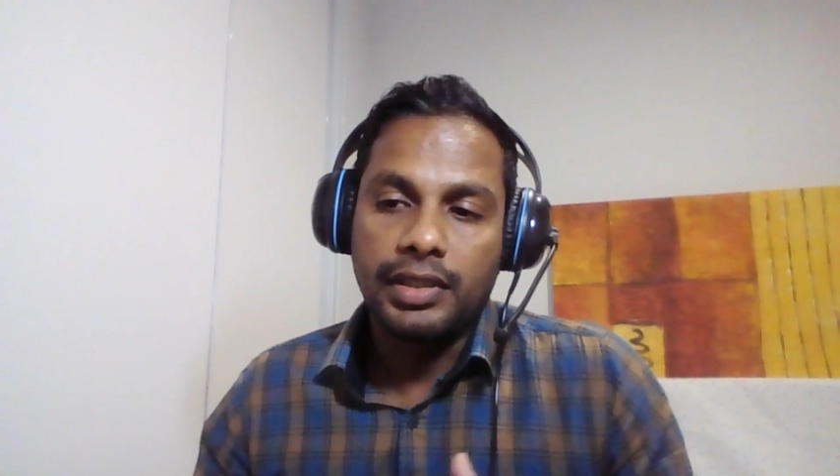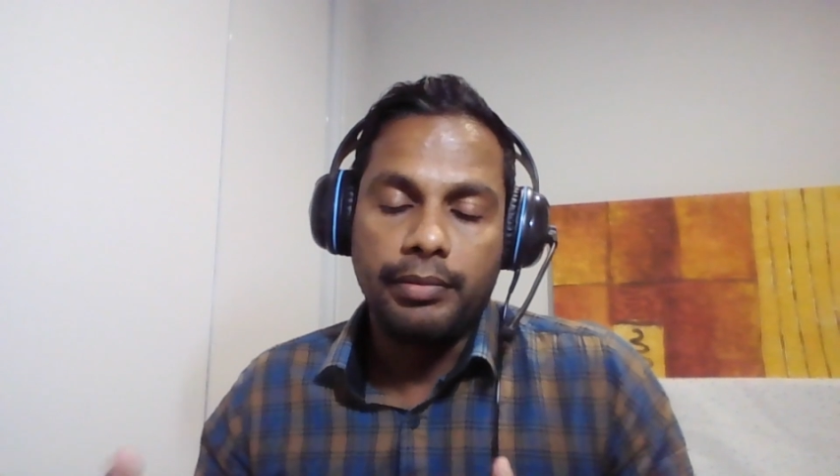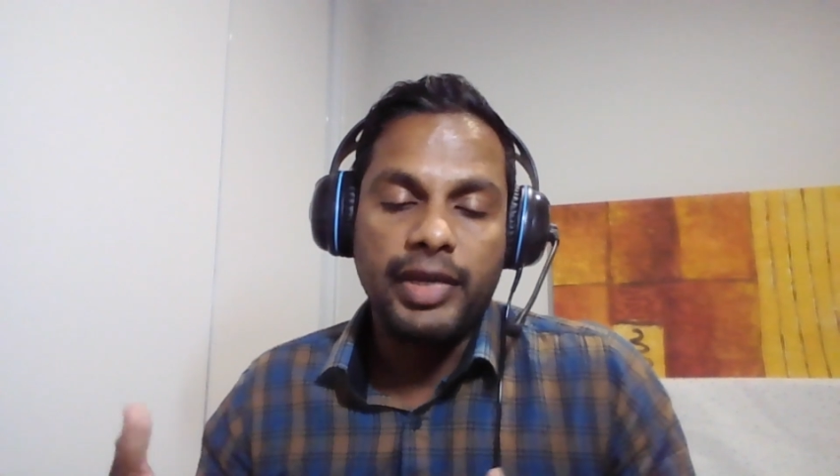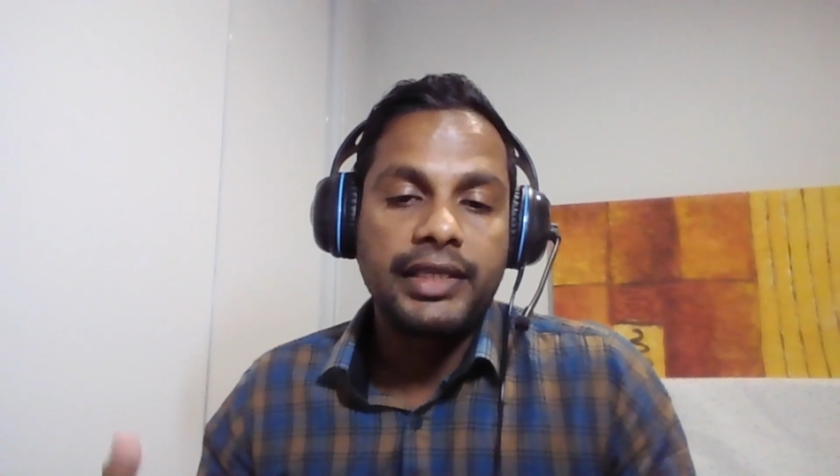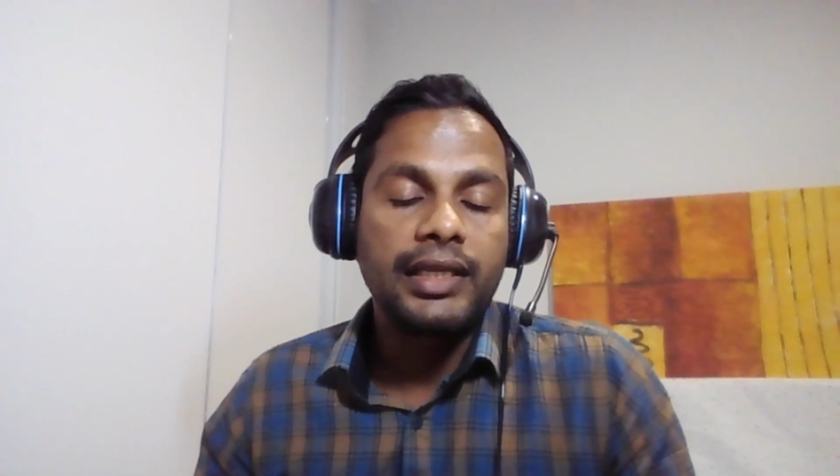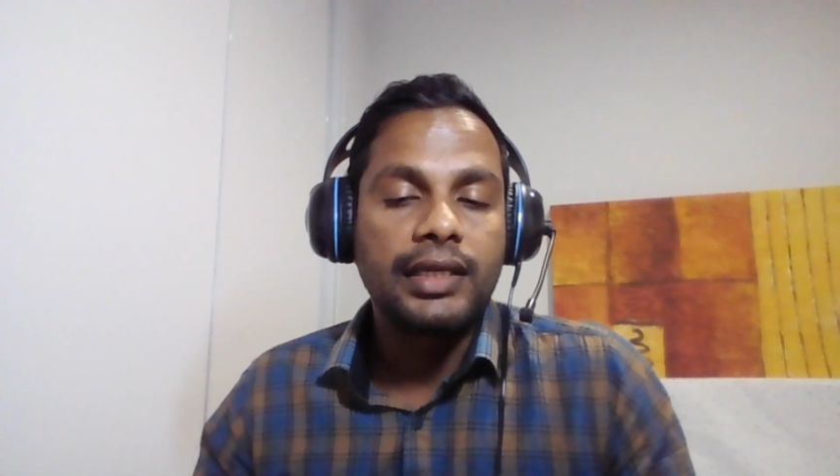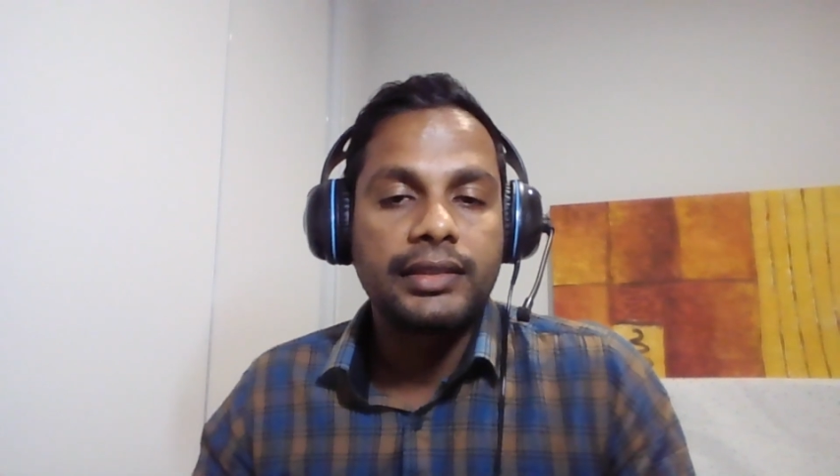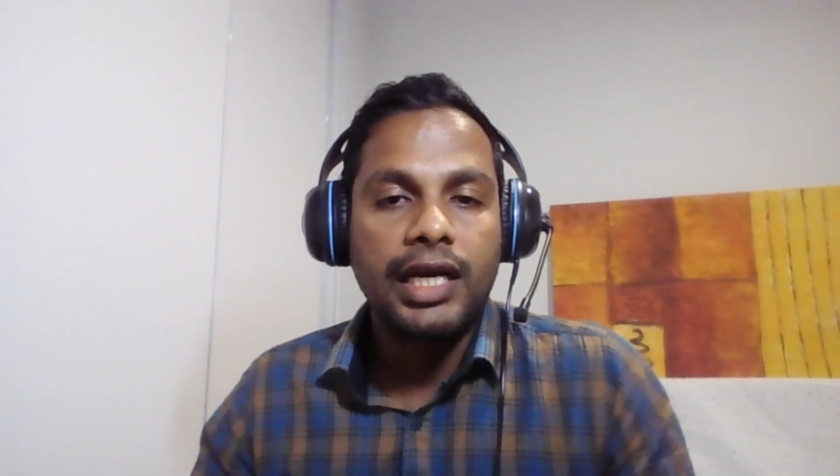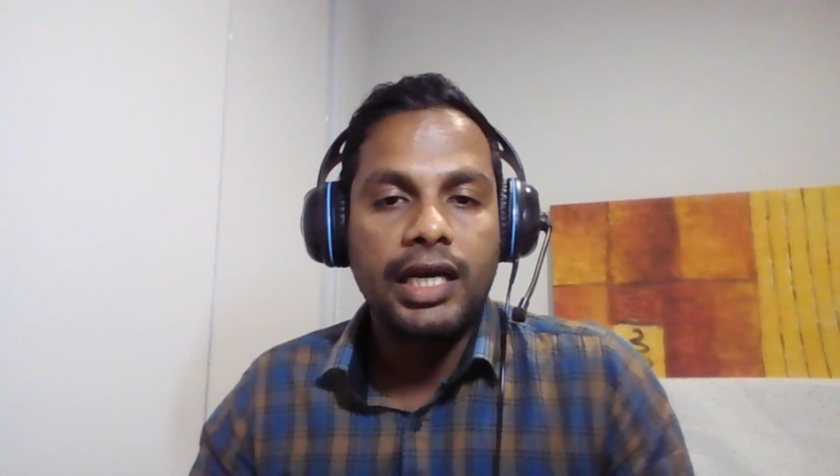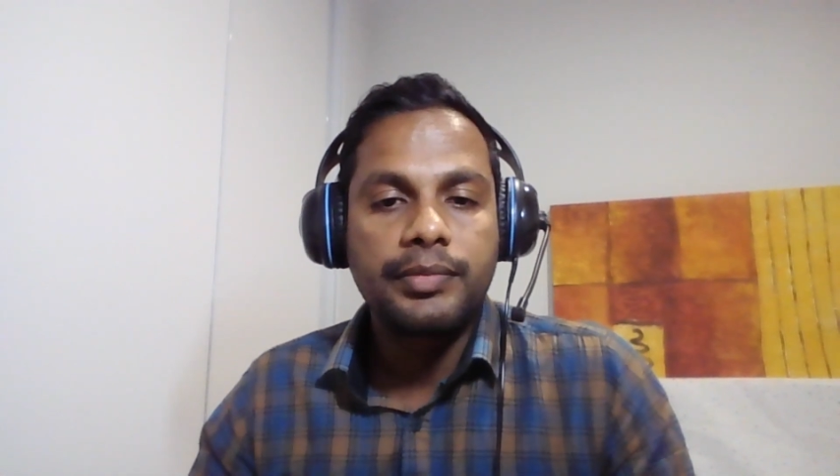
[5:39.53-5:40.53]
material
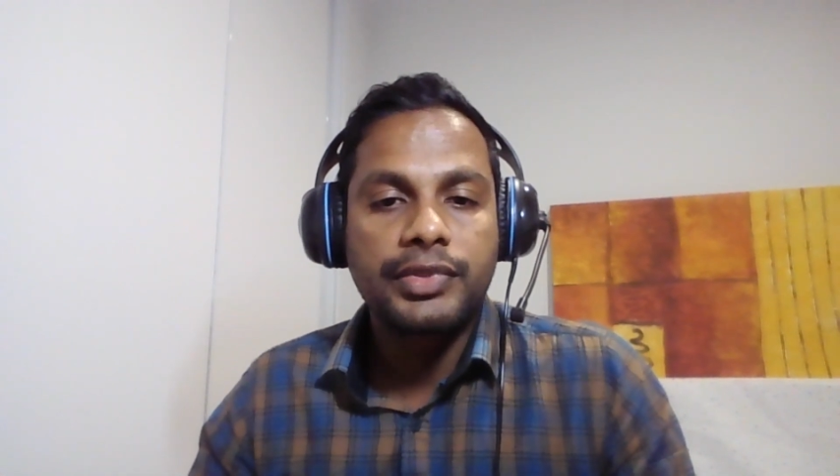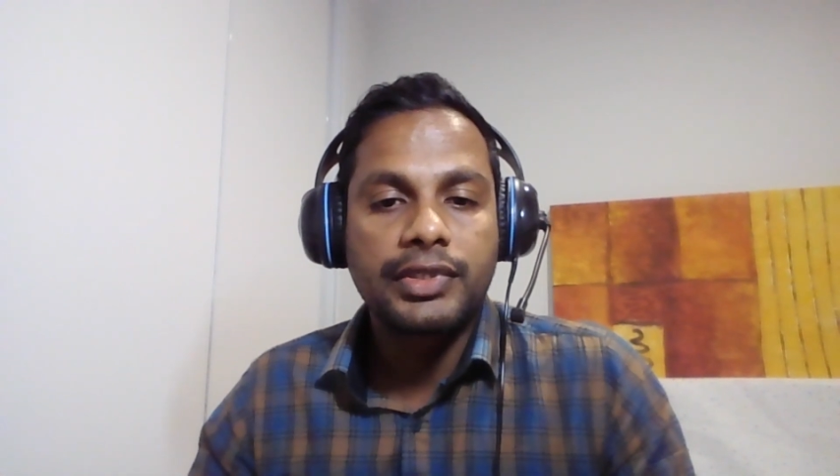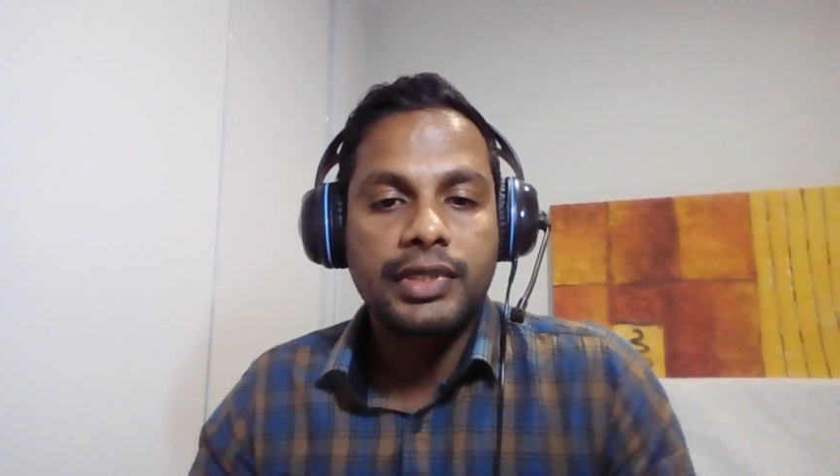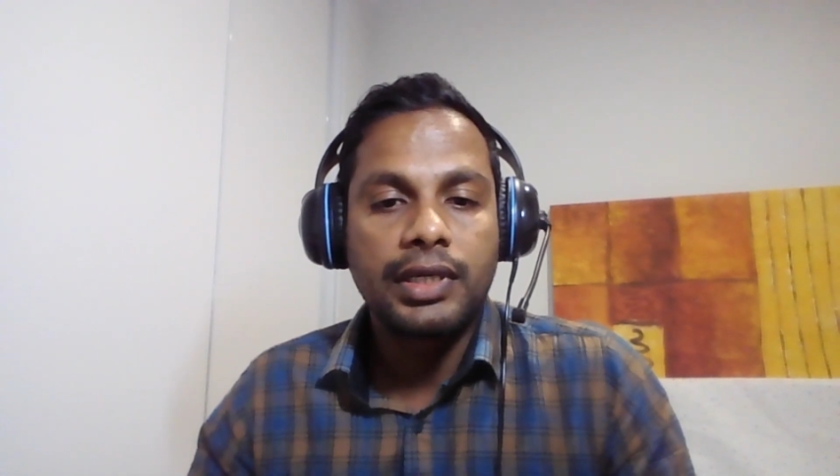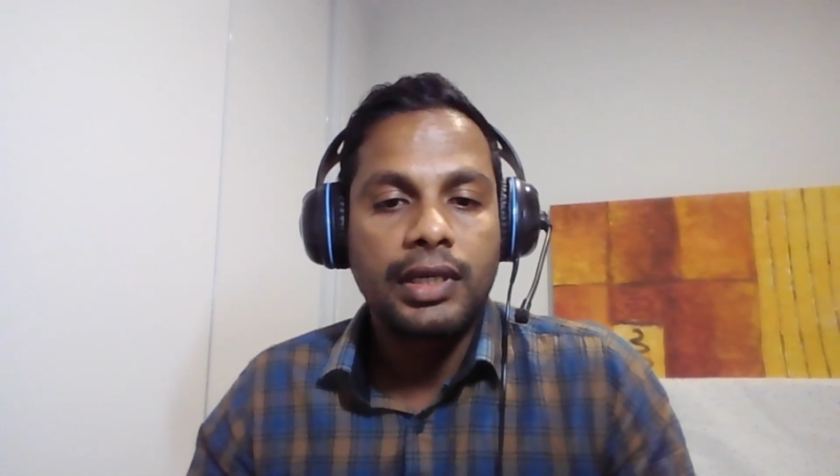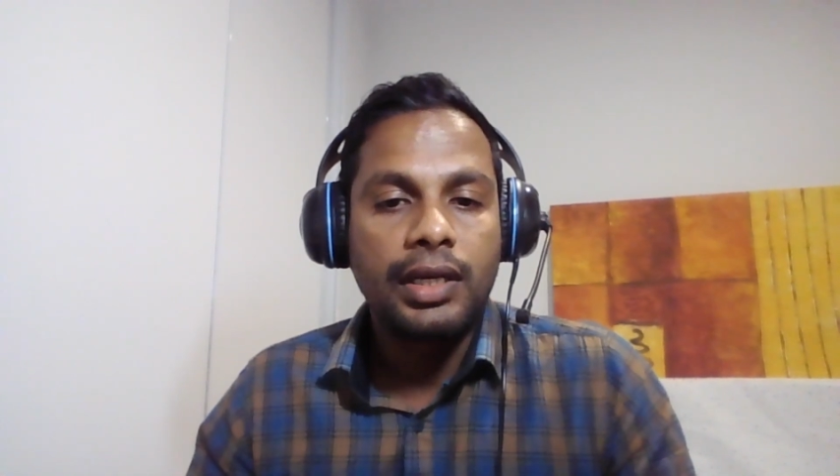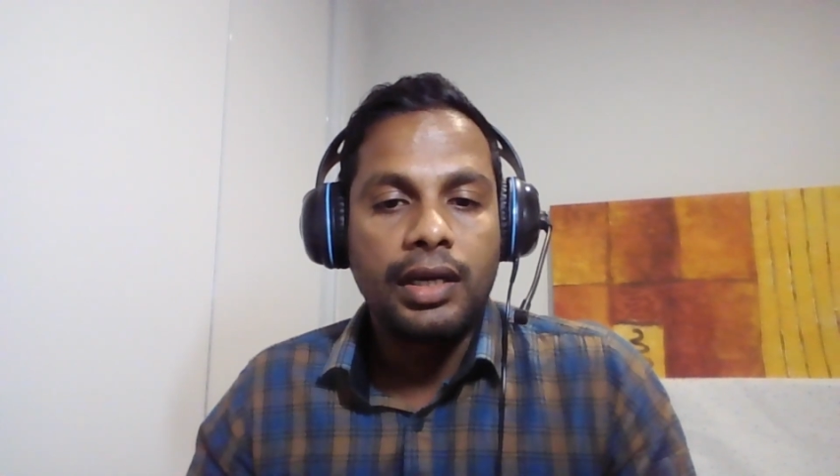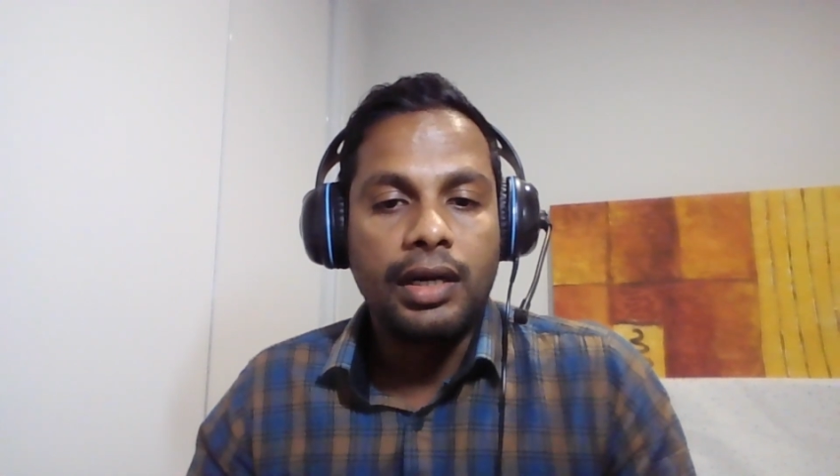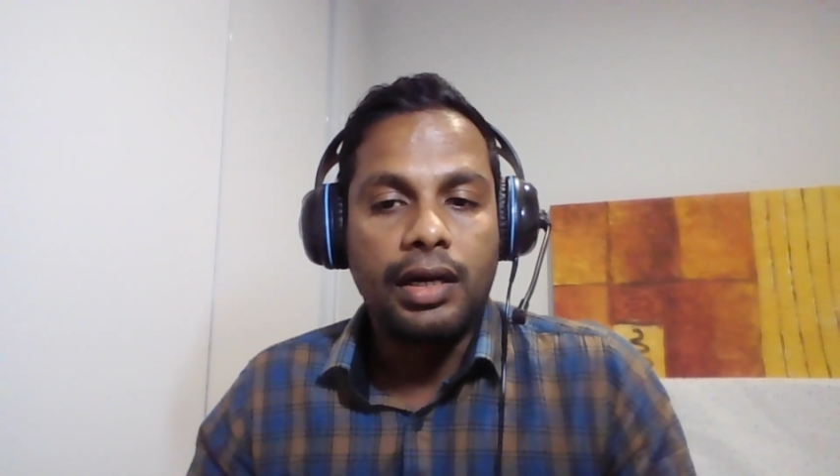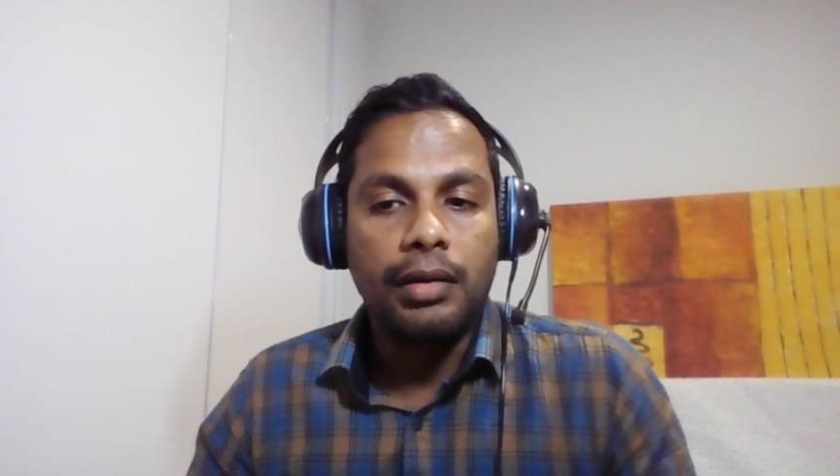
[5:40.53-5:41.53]
types,
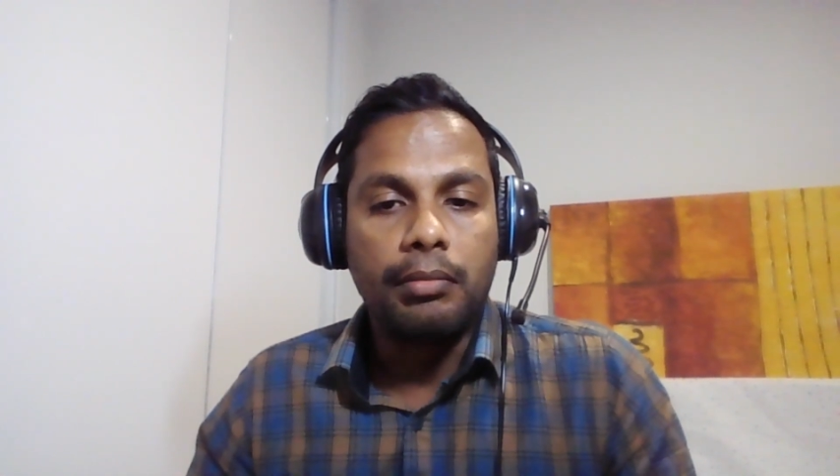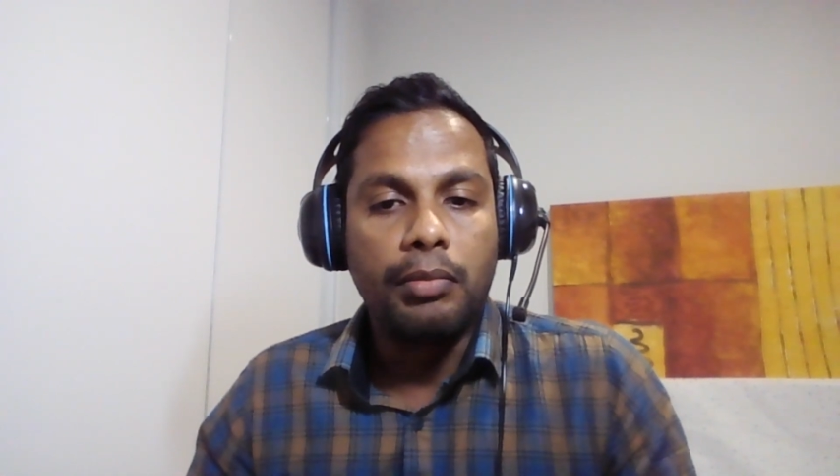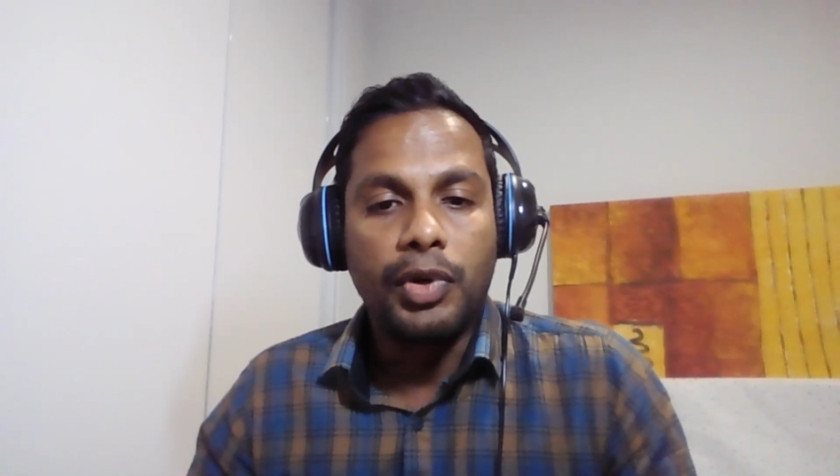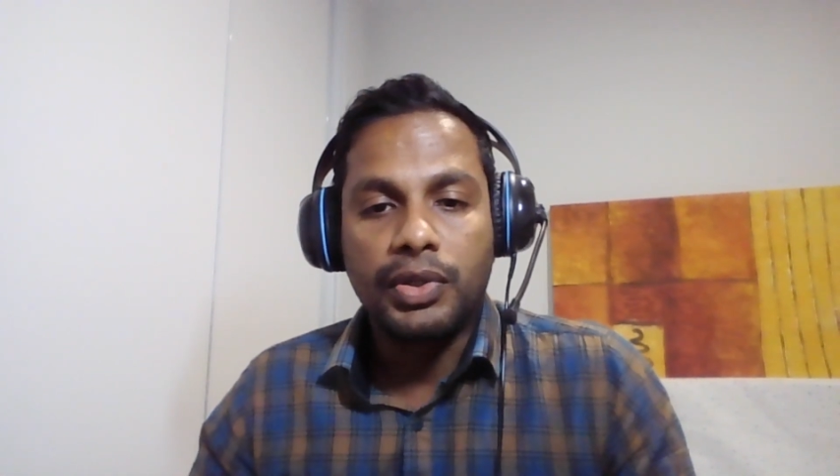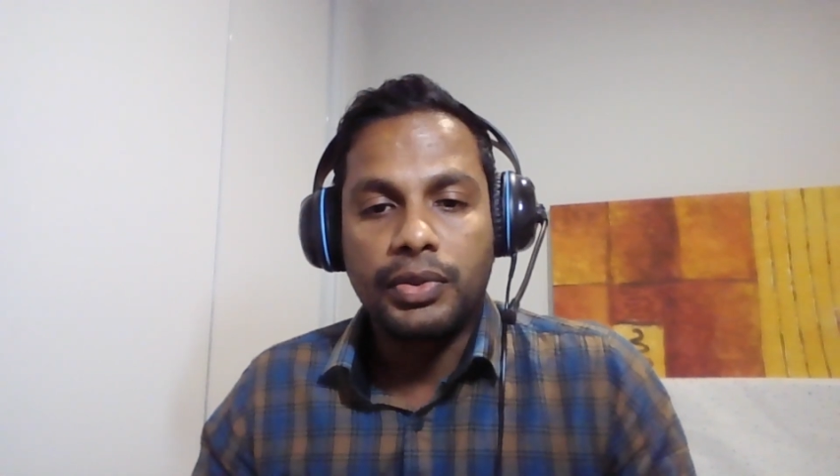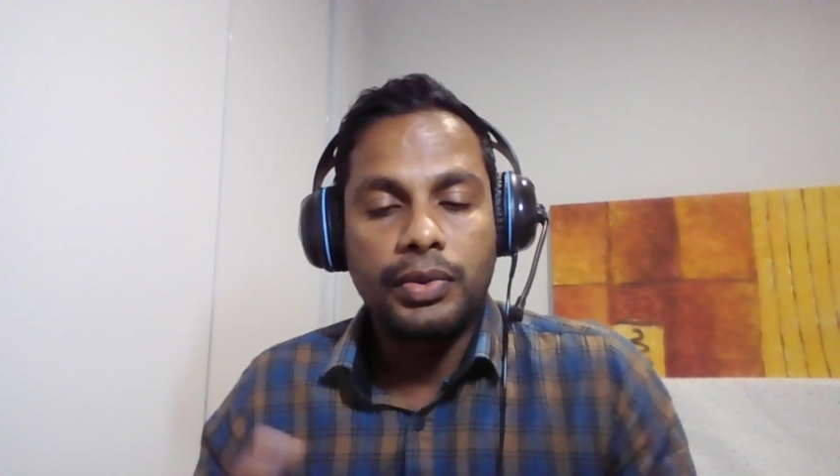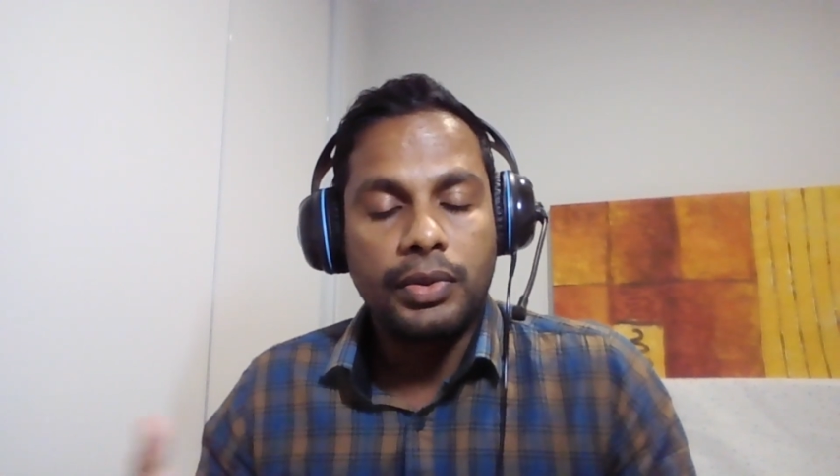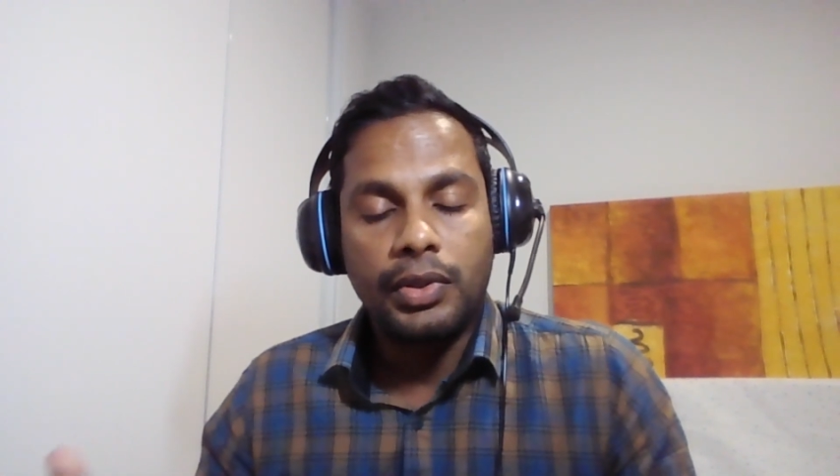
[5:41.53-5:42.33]
mono